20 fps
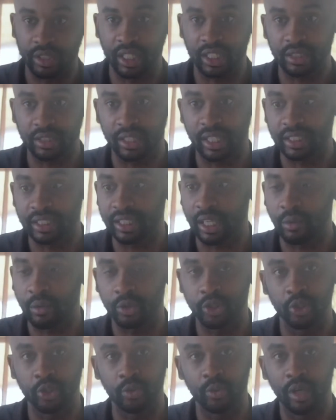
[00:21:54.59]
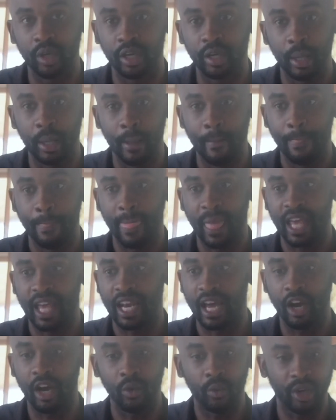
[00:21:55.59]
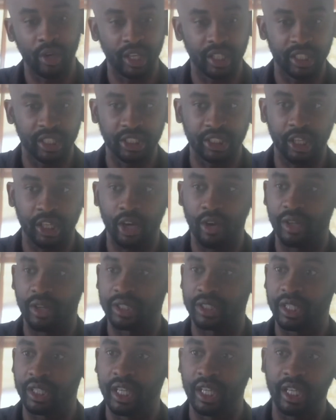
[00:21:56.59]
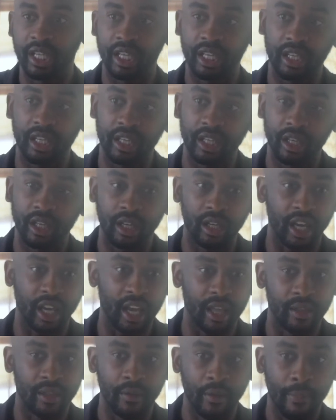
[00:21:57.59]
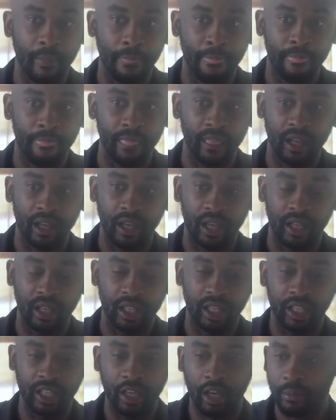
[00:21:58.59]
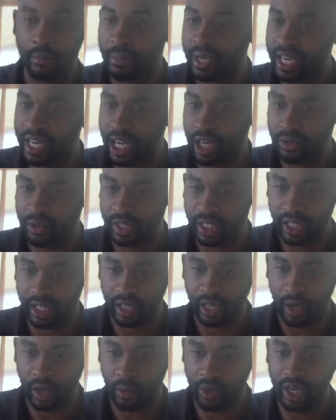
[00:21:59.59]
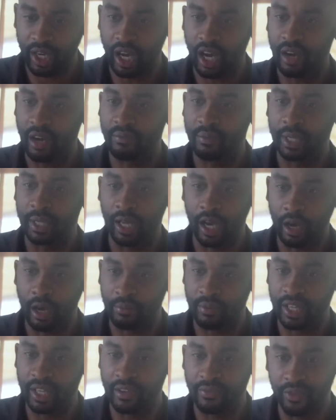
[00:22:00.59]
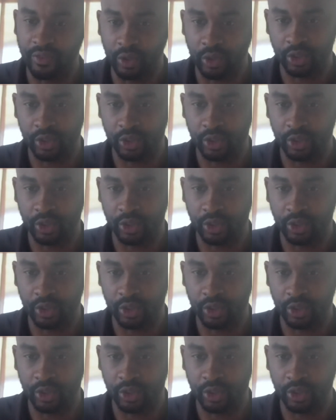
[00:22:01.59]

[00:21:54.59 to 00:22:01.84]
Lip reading: That's not what you want. And I don't want to discourage any of the young men out there. I want to uplift you.